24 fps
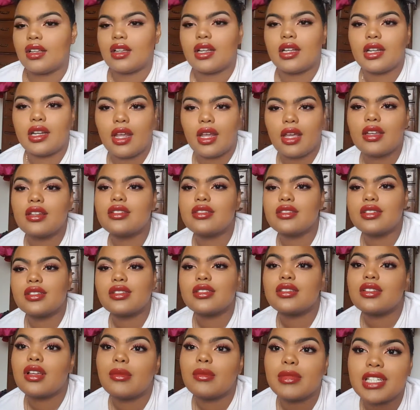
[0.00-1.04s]
Okay, now you
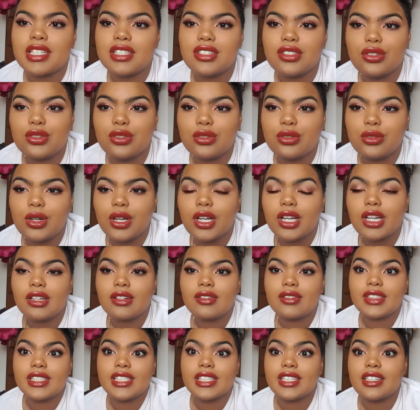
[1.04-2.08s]
just saw me do
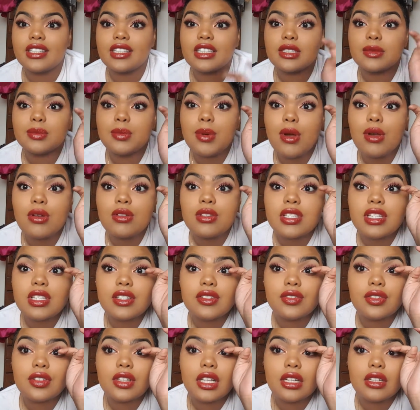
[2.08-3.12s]
ridiculous
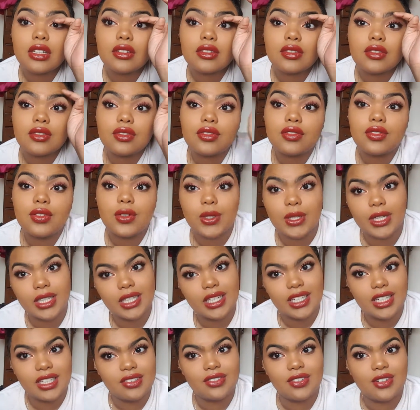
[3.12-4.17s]
poses for like
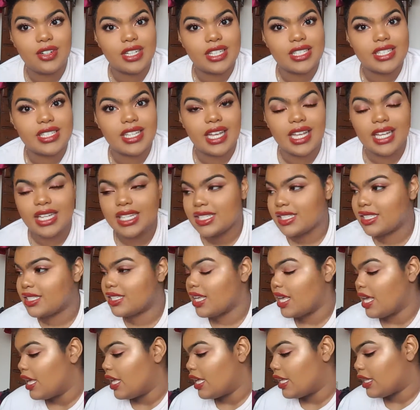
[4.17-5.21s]
a good 40 seconds.
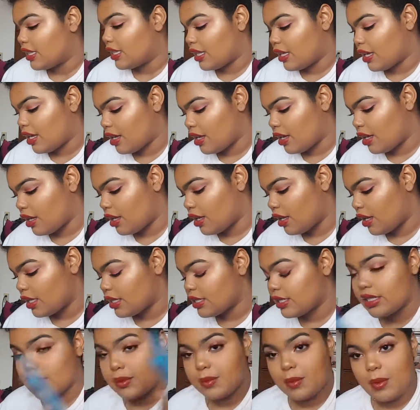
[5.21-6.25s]
The
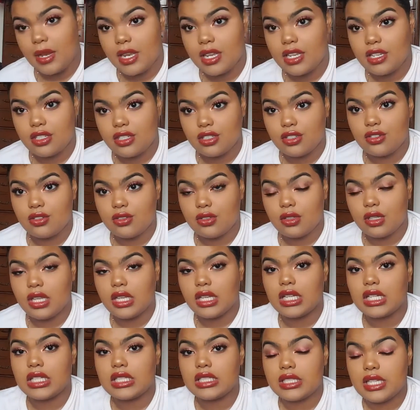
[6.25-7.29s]

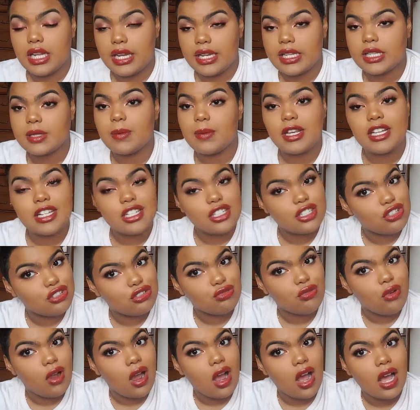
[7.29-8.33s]
setting spray is
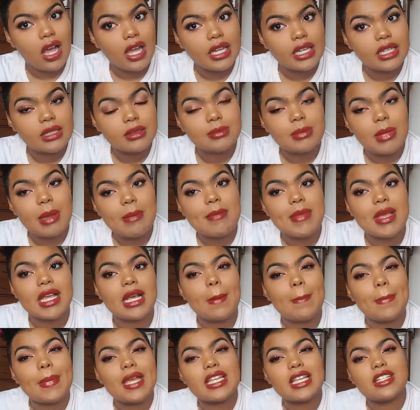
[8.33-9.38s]
dry, and my
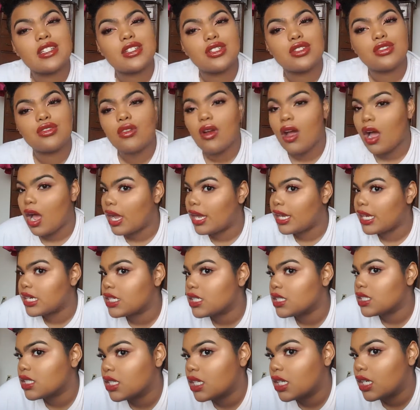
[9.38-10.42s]
makeup is dry. It
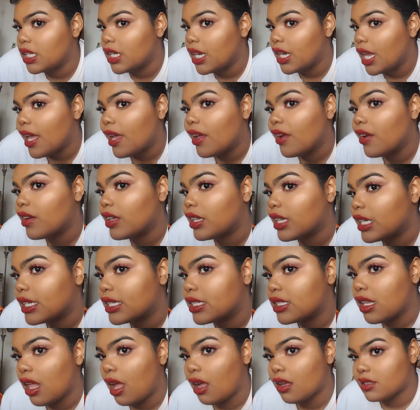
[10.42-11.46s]
is good. Everything is
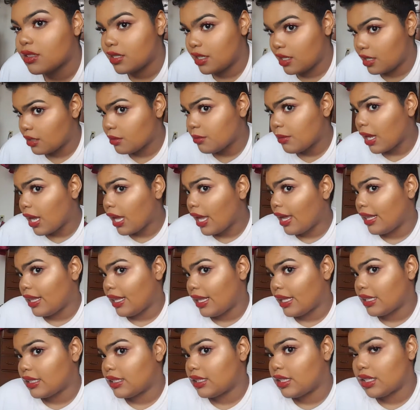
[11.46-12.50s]
locked in. My
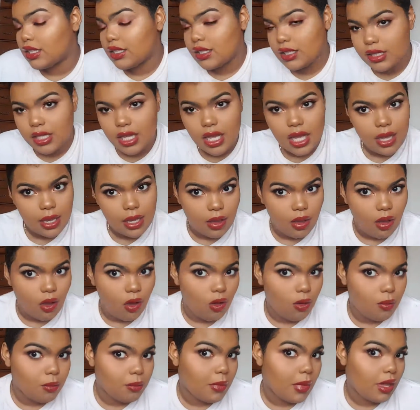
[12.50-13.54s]
highlight looks
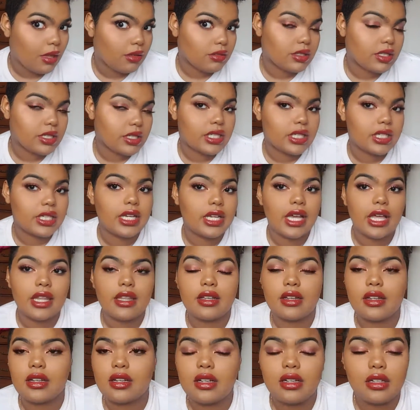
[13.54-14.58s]
all melted
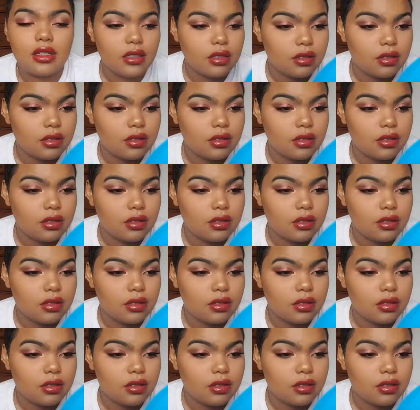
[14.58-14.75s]
together.